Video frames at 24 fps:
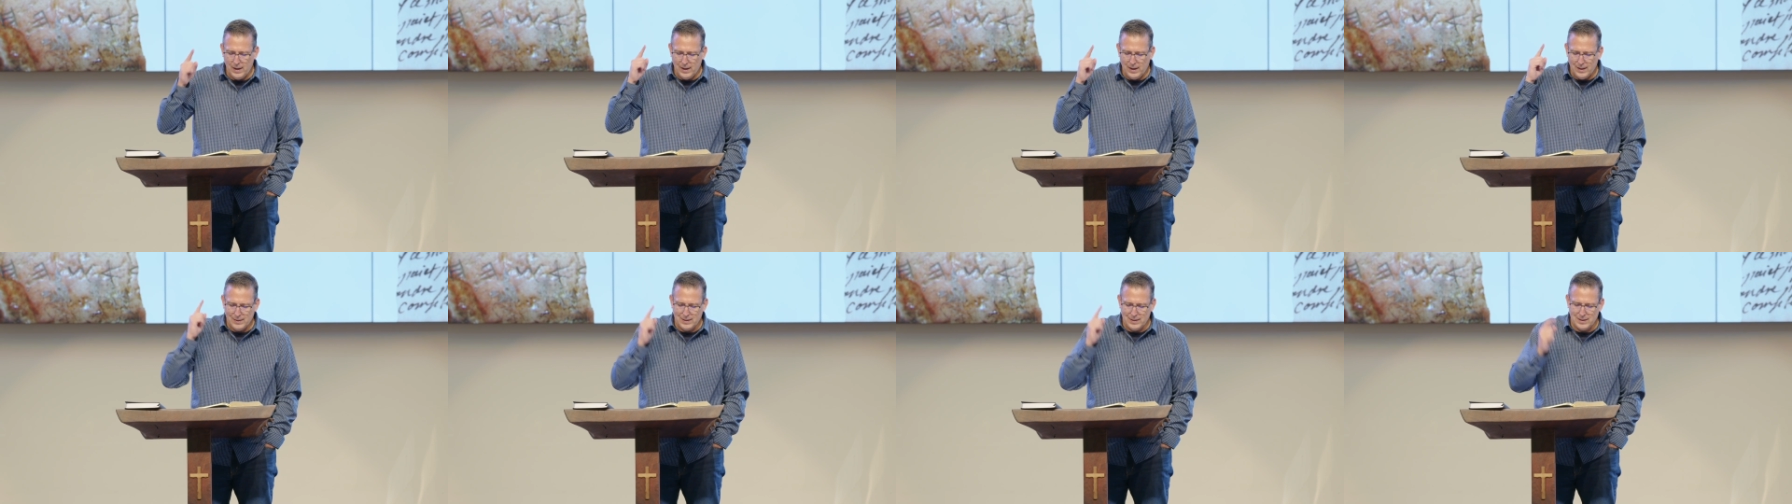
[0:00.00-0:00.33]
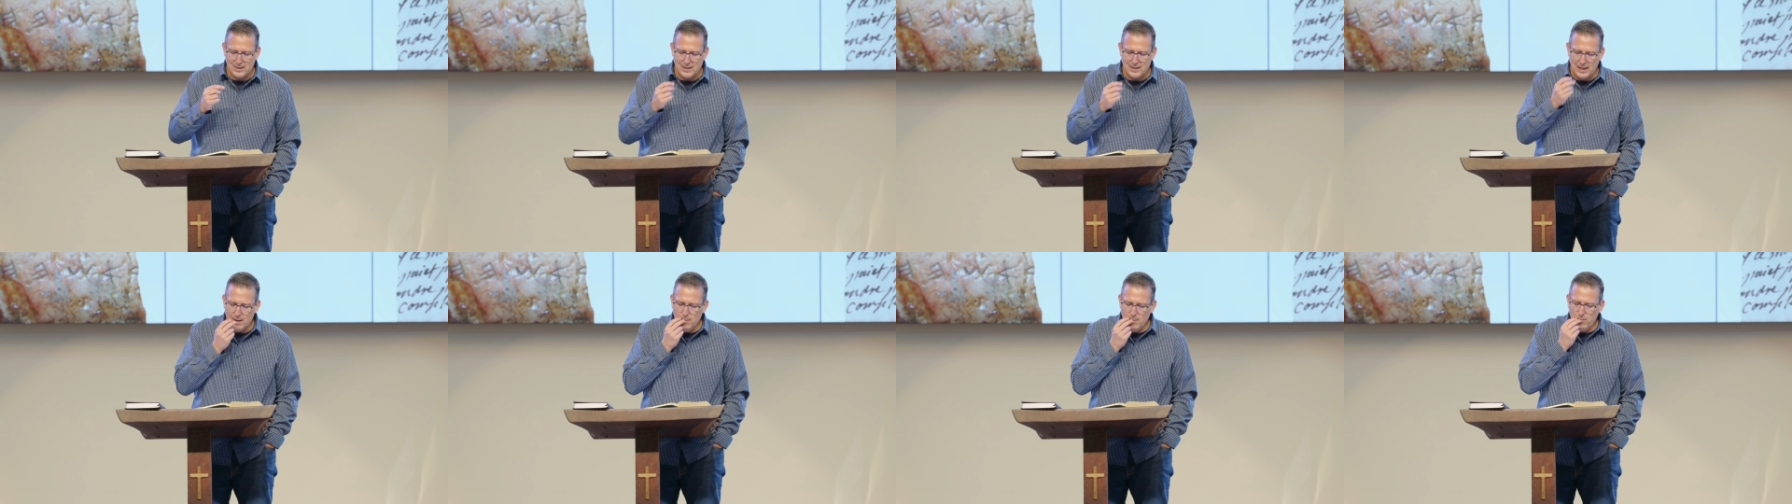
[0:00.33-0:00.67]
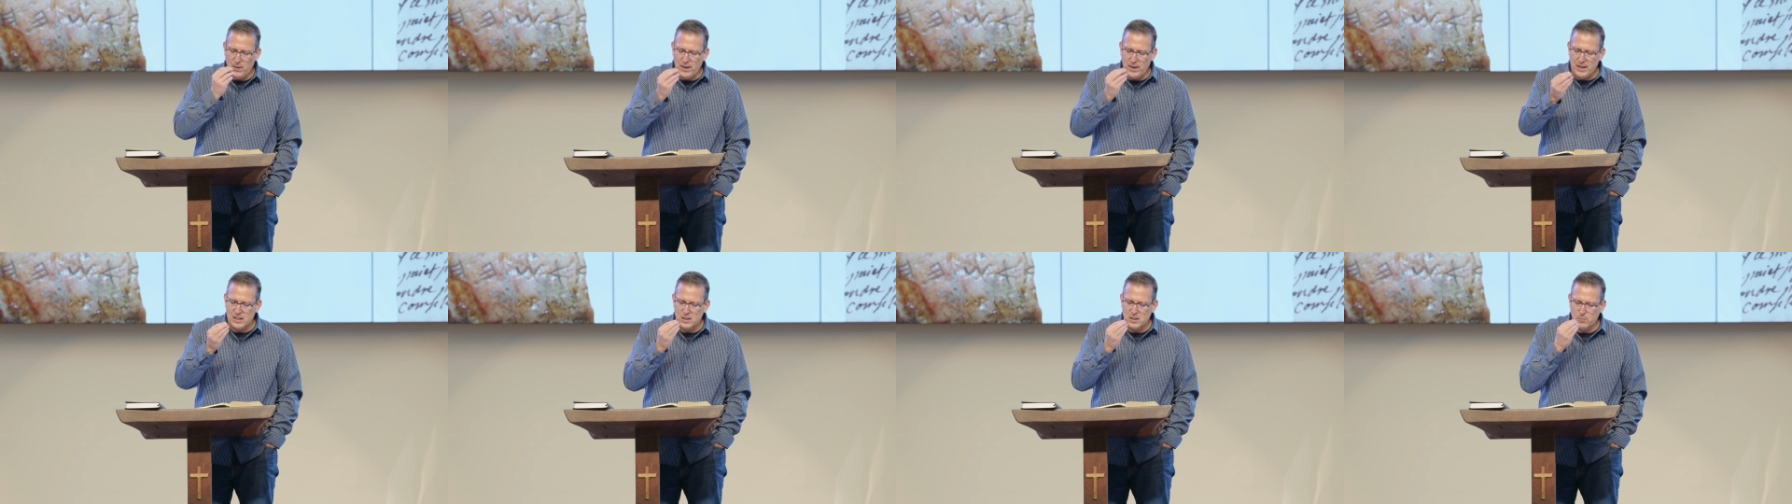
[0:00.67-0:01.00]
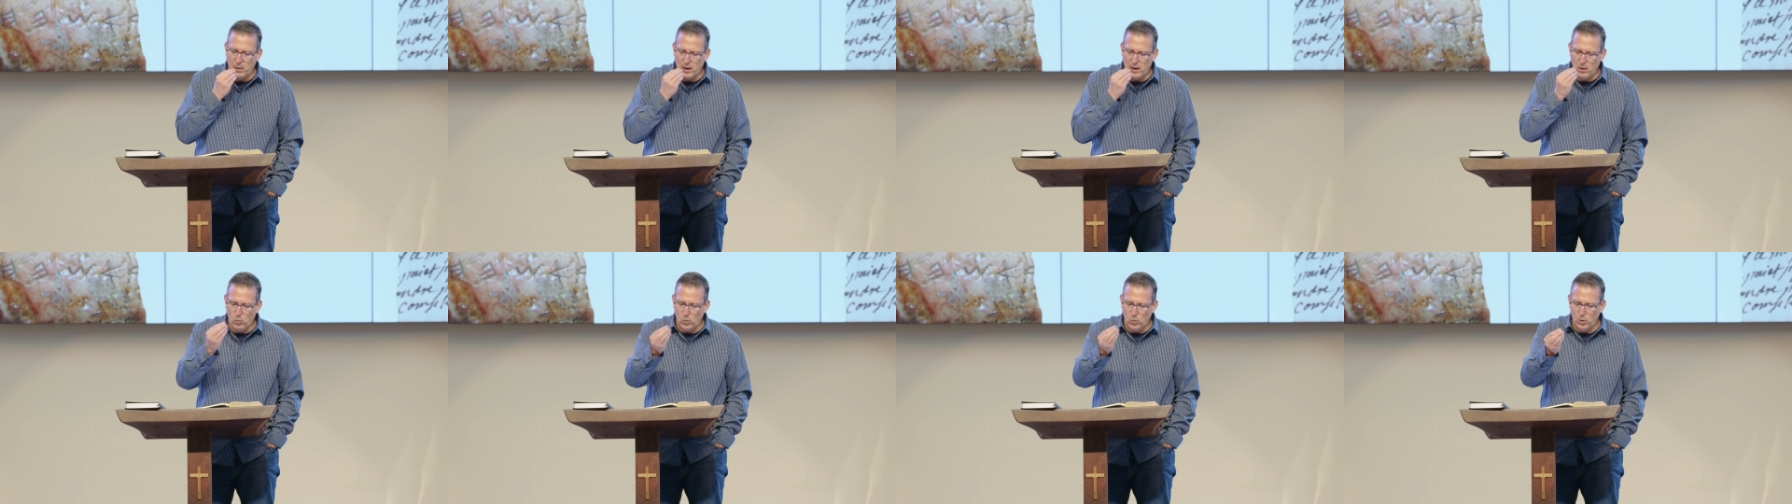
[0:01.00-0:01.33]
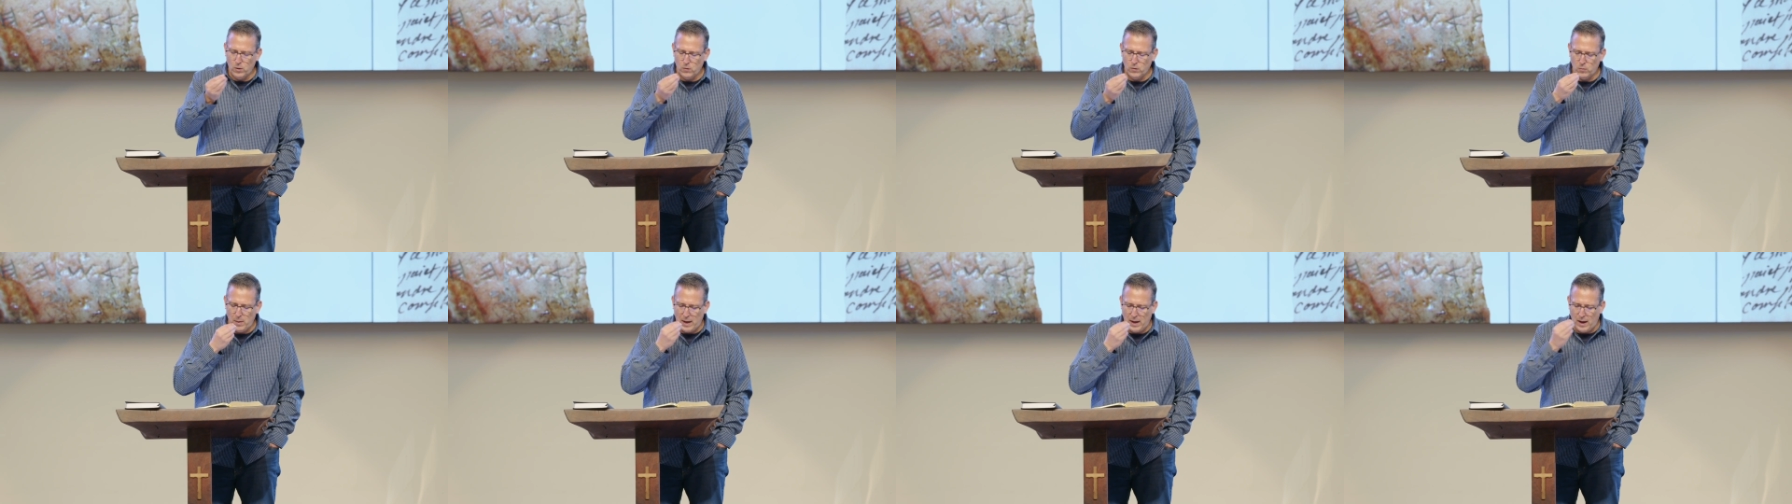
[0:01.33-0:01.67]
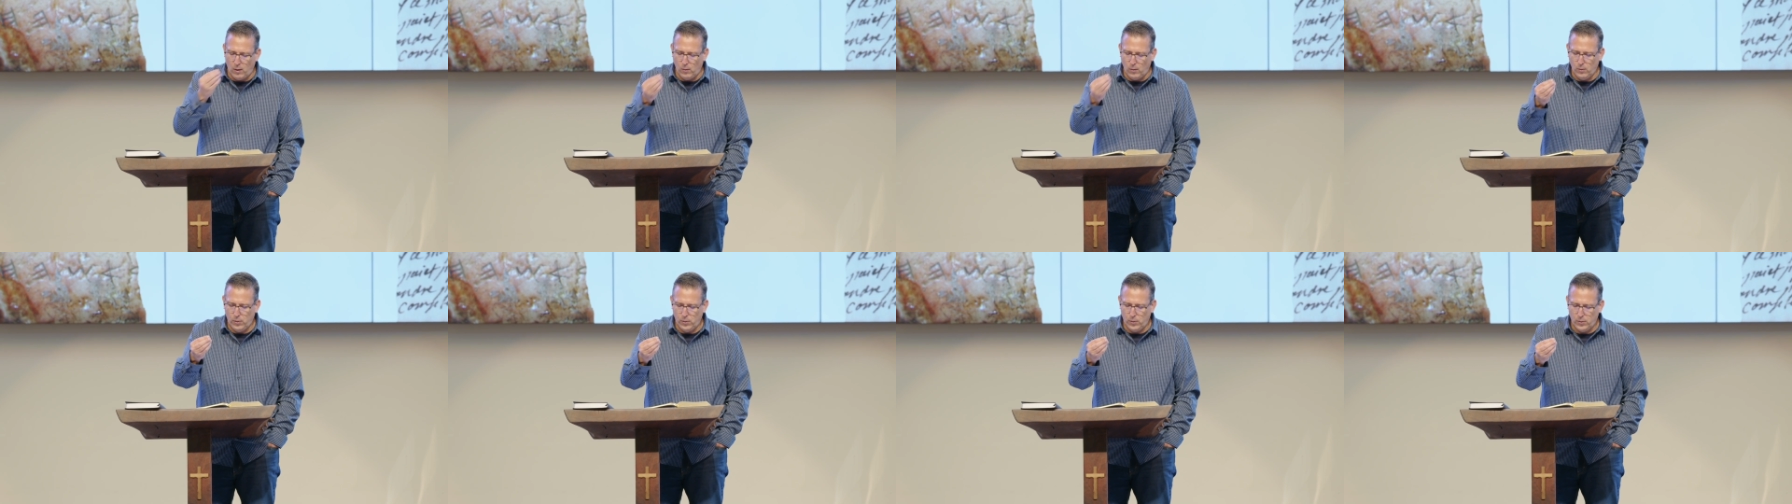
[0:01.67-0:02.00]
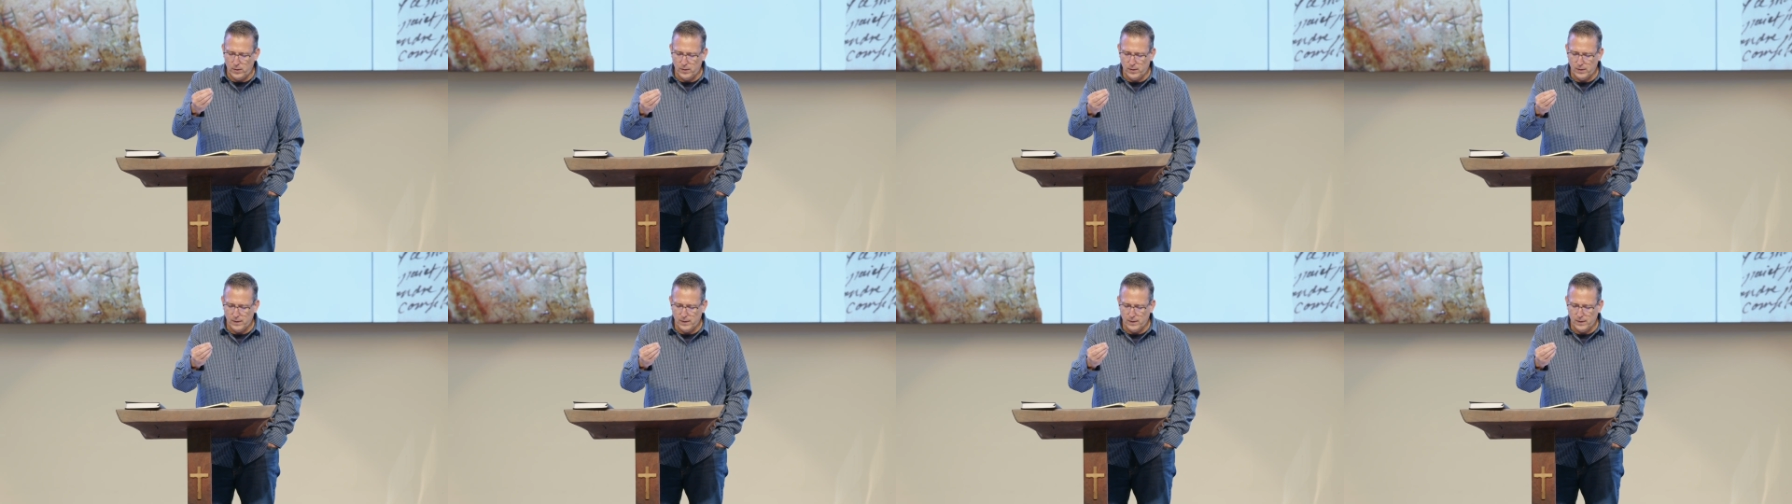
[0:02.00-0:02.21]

the same things by word of mouth.